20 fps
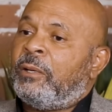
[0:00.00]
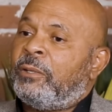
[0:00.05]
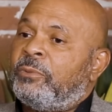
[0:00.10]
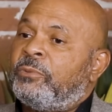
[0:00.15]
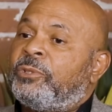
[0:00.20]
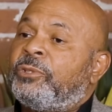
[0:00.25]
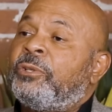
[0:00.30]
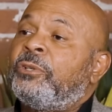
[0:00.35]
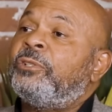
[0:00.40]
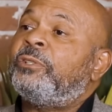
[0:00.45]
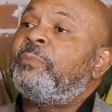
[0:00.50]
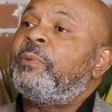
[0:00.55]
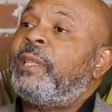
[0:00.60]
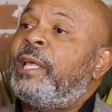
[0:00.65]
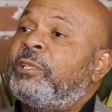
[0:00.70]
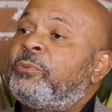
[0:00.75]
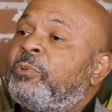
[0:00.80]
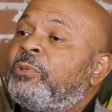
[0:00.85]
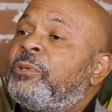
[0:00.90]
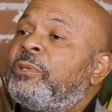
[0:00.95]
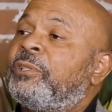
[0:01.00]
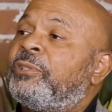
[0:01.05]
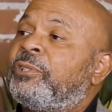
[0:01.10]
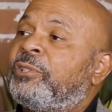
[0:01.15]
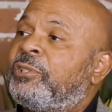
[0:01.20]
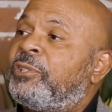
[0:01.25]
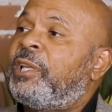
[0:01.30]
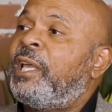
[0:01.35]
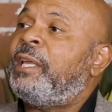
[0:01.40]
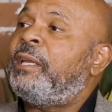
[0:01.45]
that's what's going to
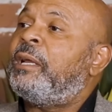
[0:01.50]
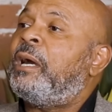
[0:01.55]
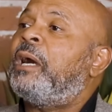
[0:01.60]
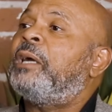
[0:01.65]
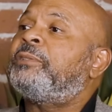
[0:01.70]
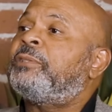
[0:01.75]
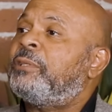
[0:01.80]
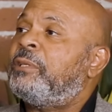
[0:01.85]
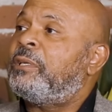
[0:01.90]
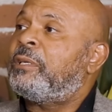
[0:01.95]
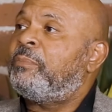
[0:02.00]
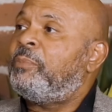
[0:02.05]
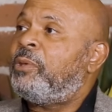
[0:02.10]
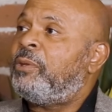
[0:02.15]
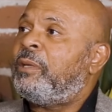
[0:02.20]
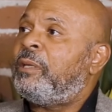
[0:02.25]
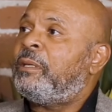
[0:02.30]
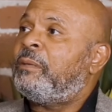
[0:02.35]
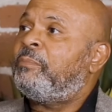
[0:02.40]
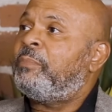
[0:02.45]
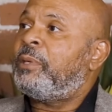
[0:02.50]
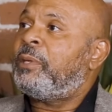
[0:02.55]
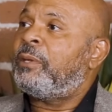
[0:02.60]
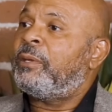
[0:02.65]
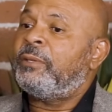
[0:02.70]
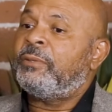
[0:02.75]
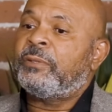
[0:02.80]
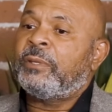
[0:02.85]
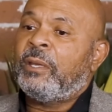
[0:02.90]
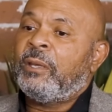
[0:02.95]
sustain us in the community
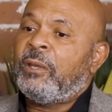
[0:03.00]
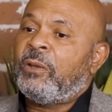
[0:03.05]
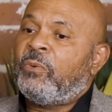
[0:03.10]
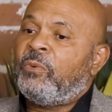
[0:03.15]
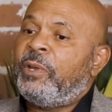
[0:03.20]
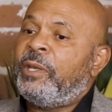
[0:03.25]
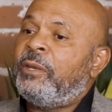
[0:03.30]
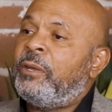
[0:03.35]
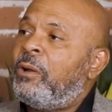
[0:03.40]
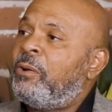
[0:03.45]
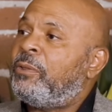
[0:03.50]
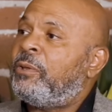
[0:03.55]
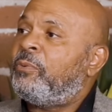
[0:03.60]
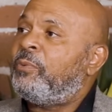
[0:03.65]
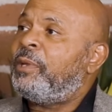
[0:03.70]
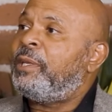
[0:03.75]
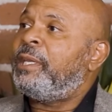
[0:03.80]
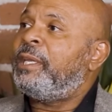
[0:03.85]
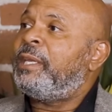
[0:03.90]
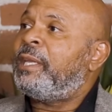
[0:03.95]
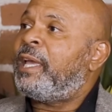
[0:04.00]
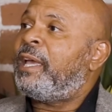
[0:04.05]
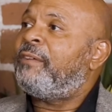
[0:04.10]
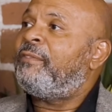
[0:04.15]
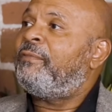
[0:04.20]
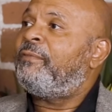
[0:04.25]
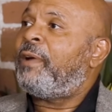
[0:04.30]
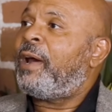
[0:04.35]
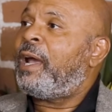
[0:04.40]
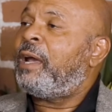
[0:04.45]
because we know that we need to
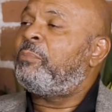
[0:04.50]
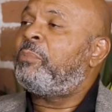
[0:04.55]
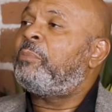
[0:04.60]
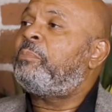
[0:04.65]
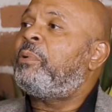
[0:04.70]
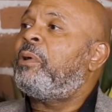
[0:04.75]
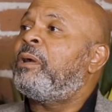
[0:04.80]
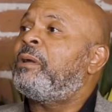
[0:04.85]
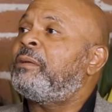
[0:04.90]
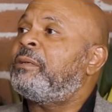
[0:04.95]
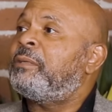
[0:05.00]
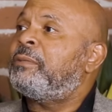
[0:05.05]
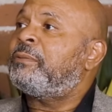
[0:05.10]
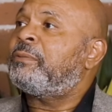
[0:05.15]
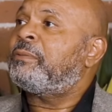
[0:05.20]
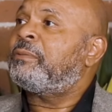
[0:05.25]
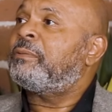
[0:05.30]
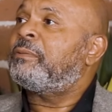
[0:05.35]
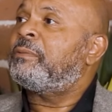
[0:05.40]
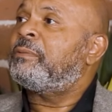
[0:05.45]
have viable partners.